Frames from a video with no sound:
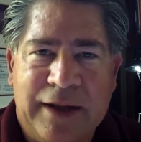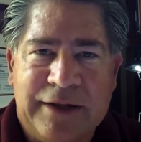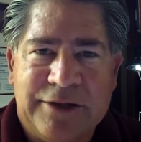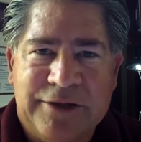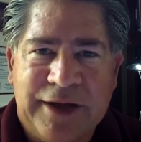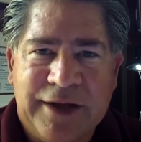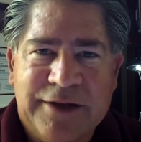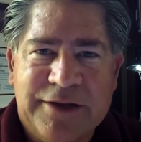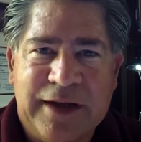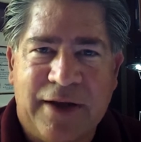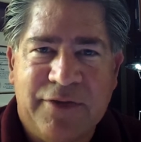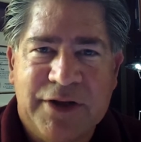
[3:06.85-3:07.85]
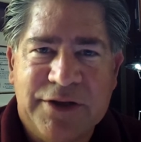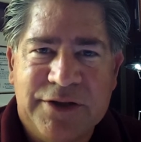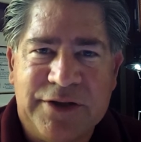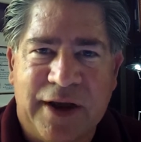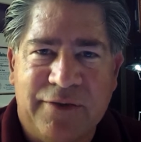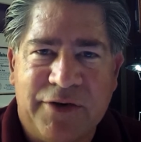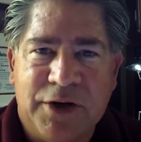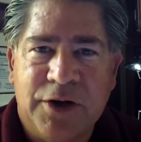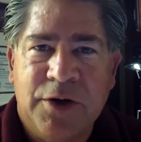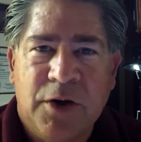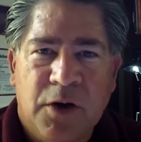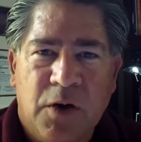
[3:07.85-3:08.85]
That's
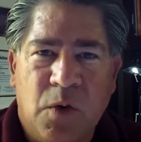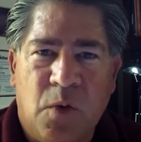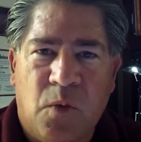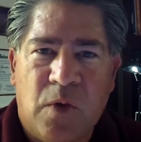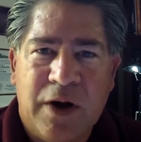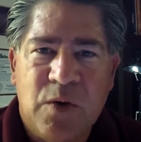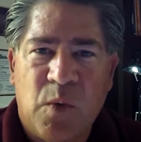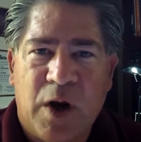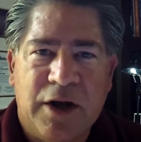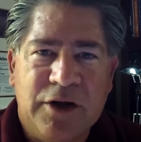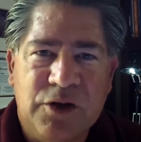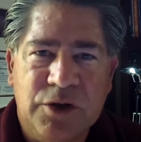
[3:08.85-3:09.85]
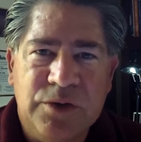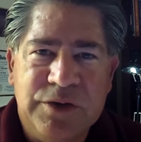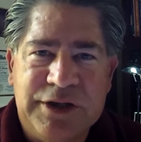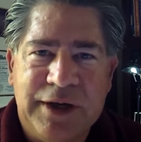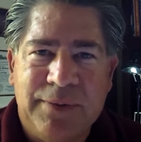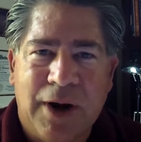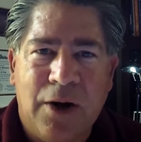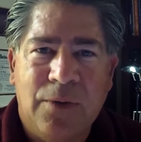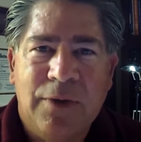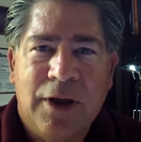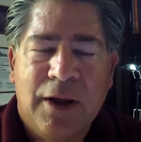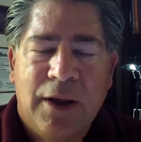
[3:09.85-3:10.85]

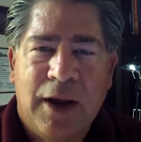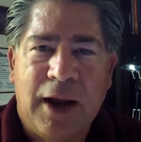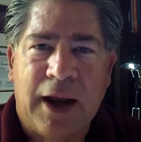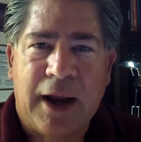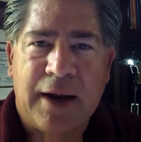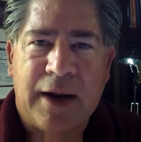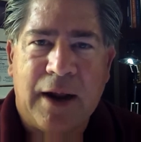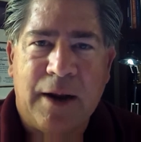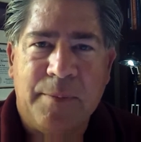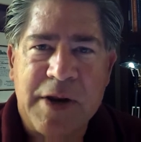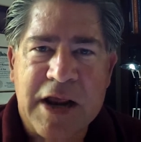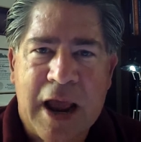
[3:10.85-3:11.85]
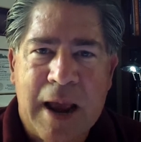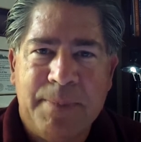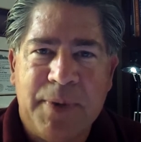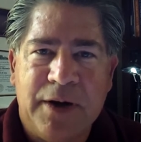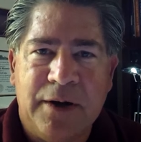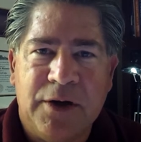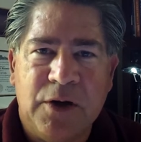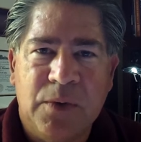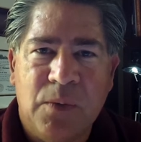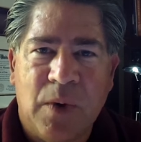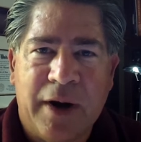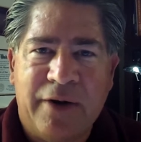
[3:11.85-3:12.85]
677-1120, and I'll be happy to
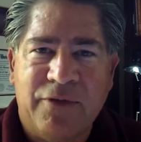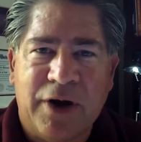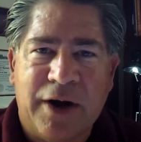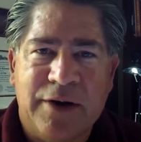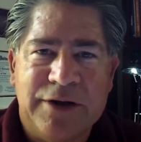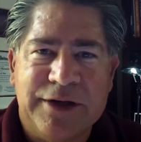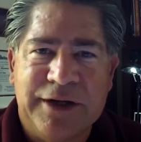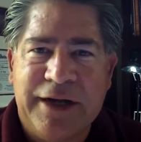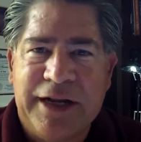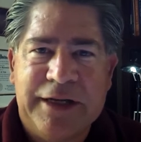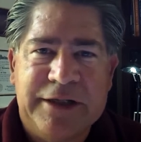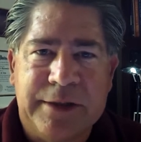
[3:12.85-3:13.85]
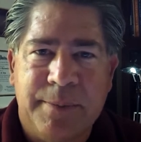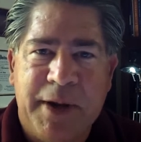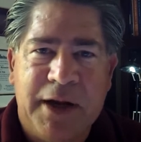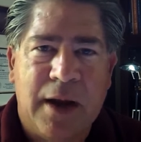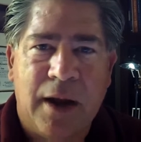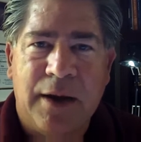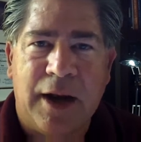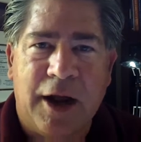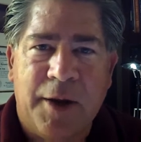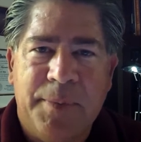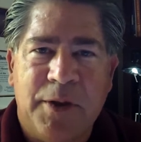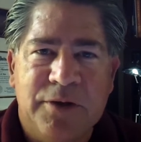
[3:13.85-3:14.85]
do whatever it needs to be done to
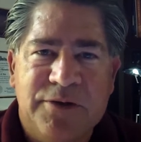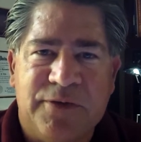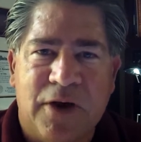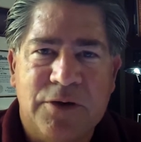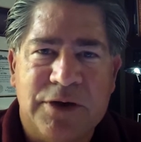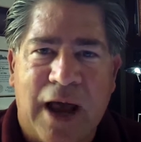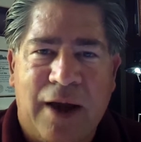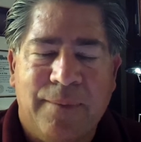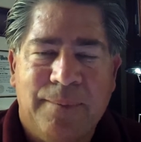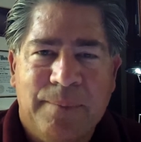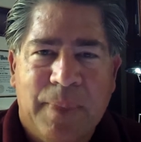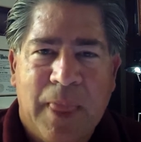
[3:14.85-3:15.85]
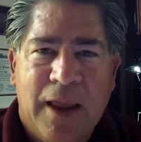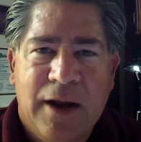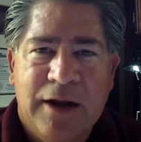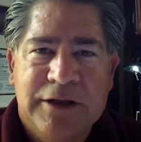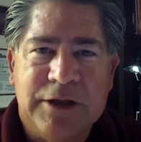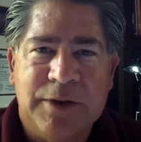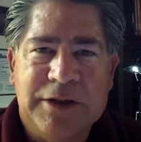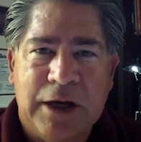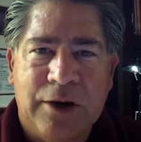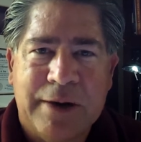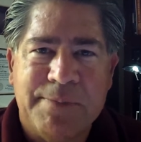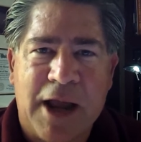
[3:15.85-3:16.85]
help those folks out. So it's
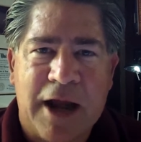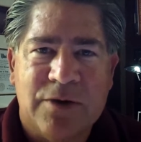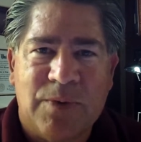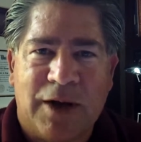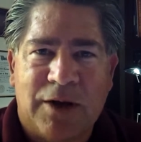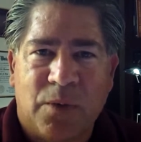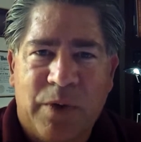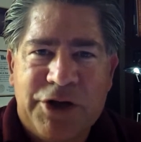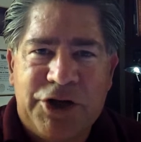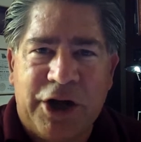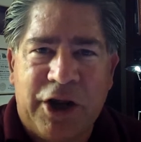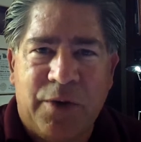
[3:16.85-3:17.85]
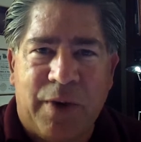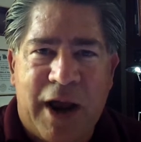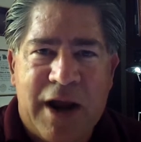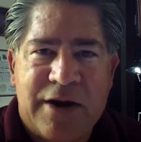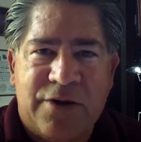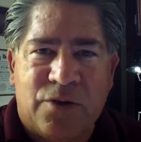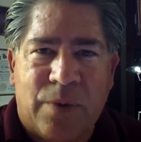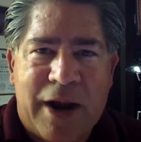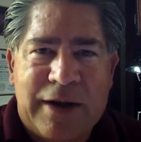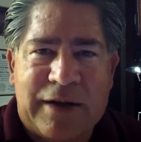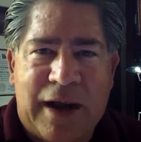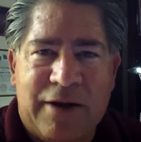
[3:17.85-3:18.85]
Erick Blackwelder wishing you a
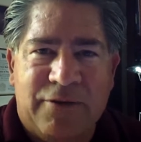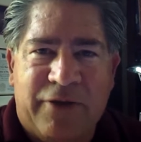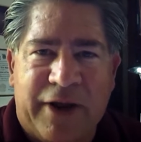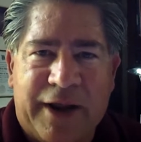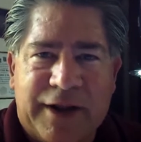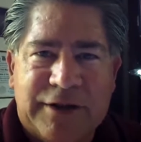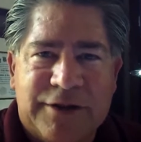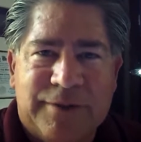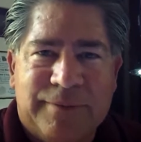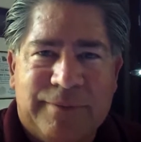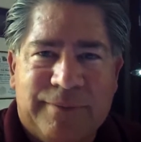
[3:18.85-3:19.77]
great day, fans.